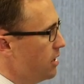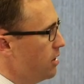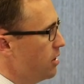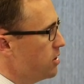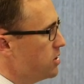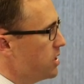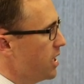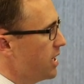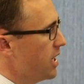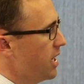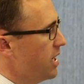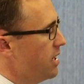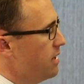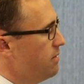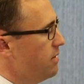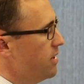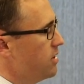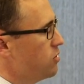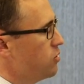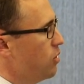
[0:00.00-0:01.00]
it looks like
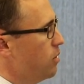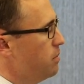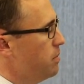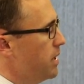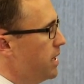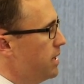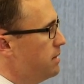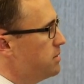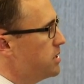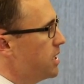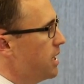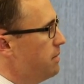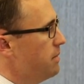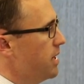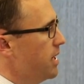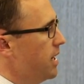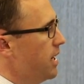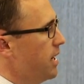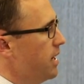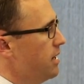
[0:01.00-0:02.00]
individual beams
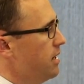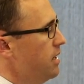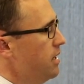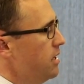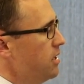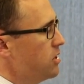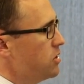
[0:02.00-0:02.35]
coming in.